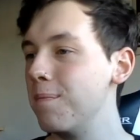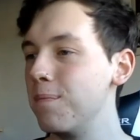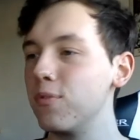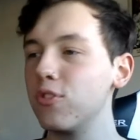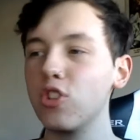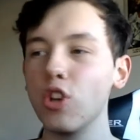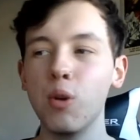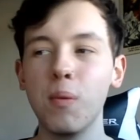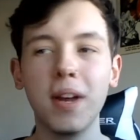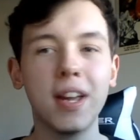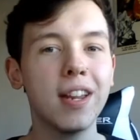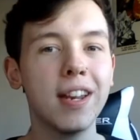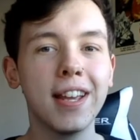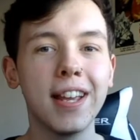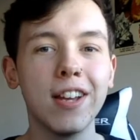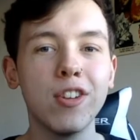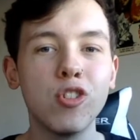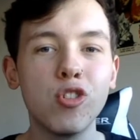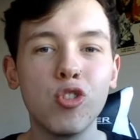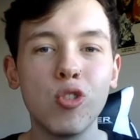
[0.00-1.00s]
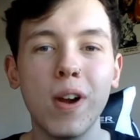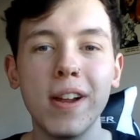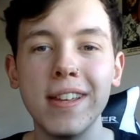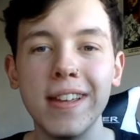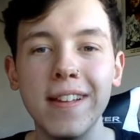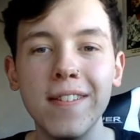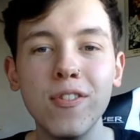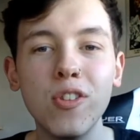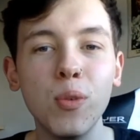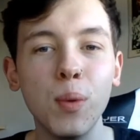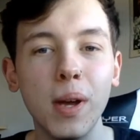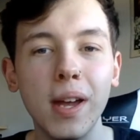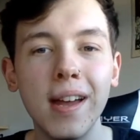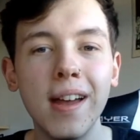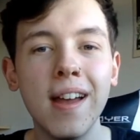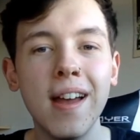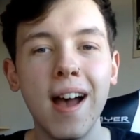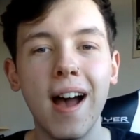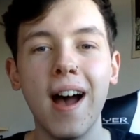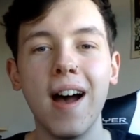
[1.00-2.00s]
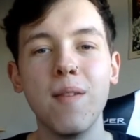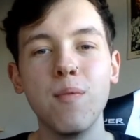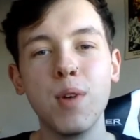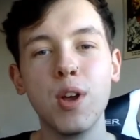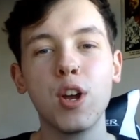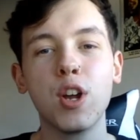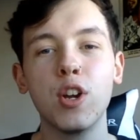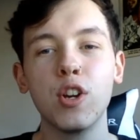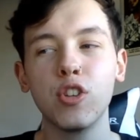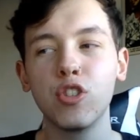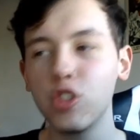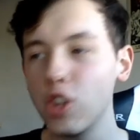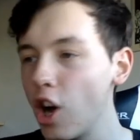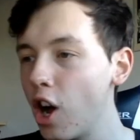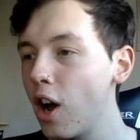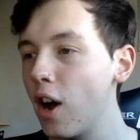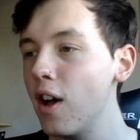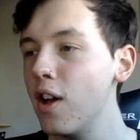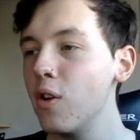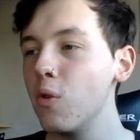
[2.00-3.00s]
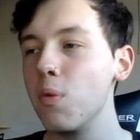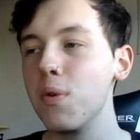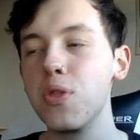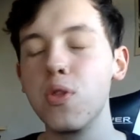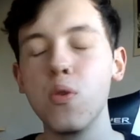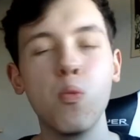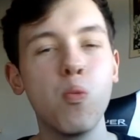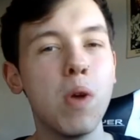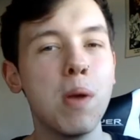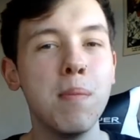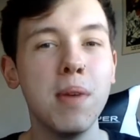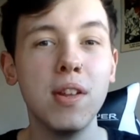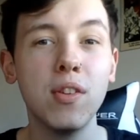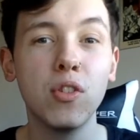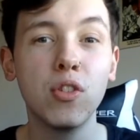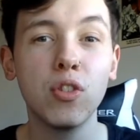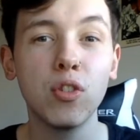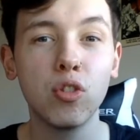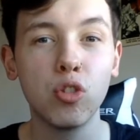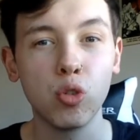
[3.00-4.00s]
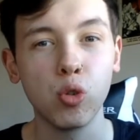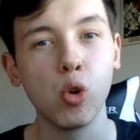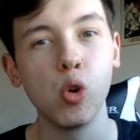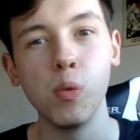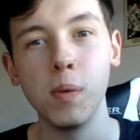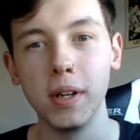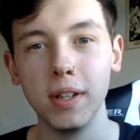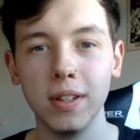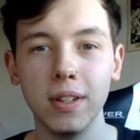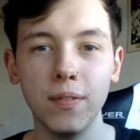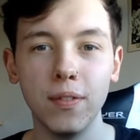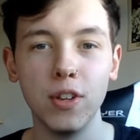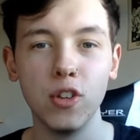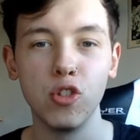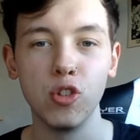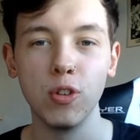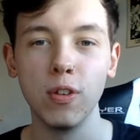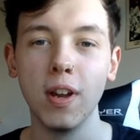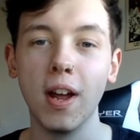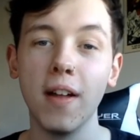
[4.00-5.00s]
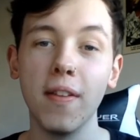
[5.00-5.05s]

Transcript: So we're going to get straight into it, and we're going to start with the women's strawweight division,